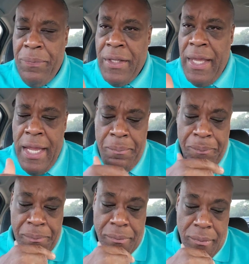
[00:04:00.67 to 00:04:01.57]
Okay?
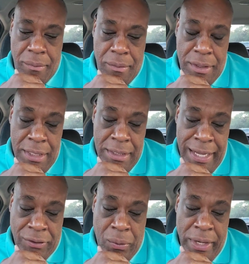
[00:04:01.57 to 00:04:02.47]

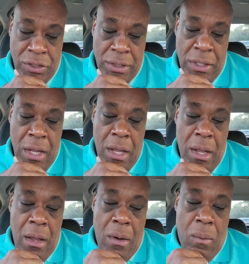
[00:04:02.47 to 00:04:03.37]
Next question
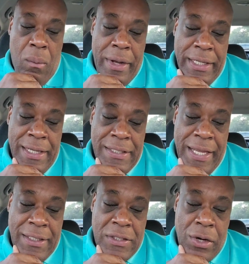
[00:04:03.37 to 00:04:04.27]
What
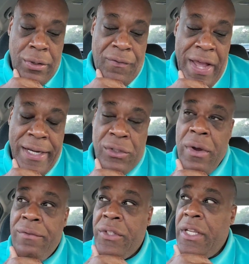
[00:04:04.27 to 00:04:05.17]
is a certified
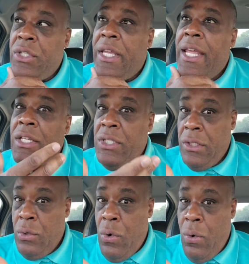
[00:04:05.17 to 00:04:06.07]
driver's
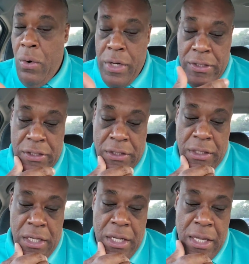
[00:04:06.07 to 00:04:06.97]
education
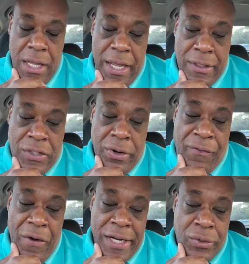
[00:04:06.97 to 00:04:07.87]
course? A
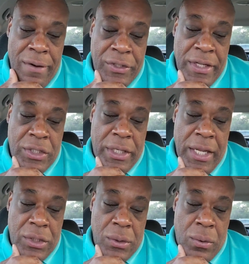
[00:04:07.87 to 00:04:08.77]
certified driver's
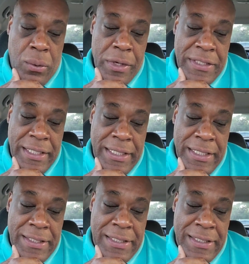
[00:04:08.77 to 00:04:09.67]
education course
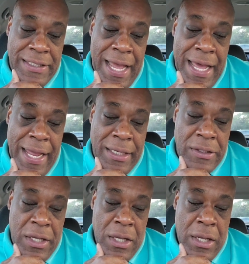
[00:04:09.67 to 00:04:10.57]
is
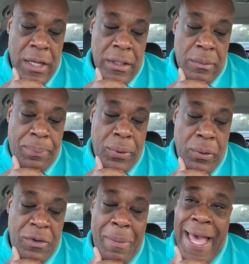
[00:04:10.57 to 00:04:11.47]
designed and
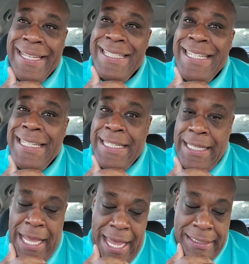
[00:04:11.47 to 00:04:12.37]
approved by
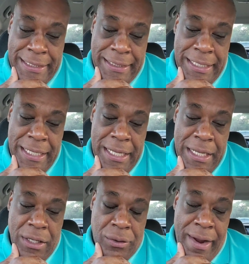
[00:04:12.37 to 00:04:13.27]
DDS.
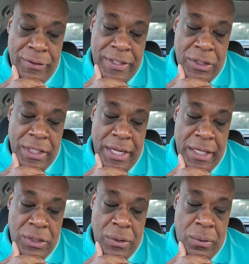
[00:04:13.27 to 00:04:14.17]
Driver's
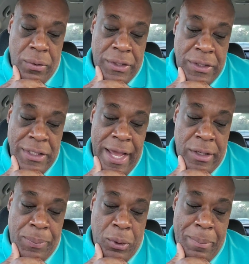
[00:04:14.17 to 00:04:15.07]
education courses
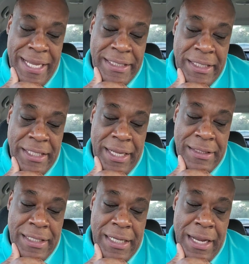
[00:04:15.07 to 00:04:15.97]
not approved by
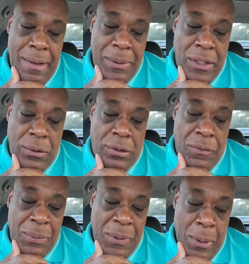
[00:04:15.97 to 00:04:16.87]
DDS cannot be
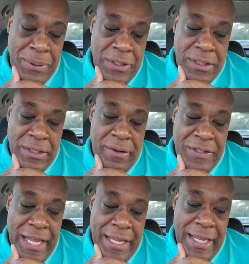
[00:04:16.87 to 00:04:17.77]
used for purposes
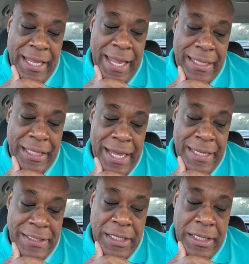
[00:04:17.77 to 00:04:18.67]
of taking a
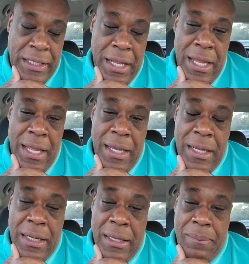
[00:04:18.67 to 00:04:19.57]
Class D
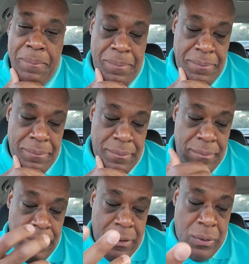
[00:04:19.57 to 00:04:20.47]
uh,
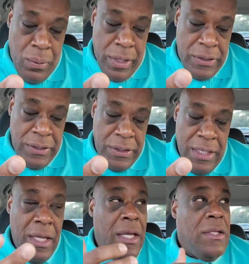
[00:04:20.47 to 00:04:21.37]
course.
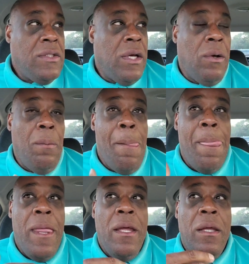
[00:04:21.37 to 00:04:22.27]
So
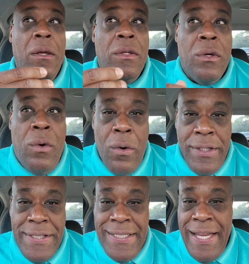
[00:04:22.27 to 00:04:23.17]
the
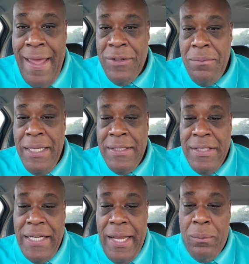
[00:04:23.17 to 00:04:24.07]
courses have to meet
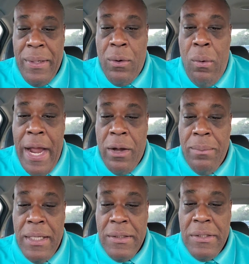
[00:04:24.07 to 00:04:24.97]
state
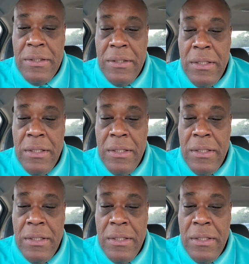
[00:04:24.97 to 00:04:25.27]
requirements.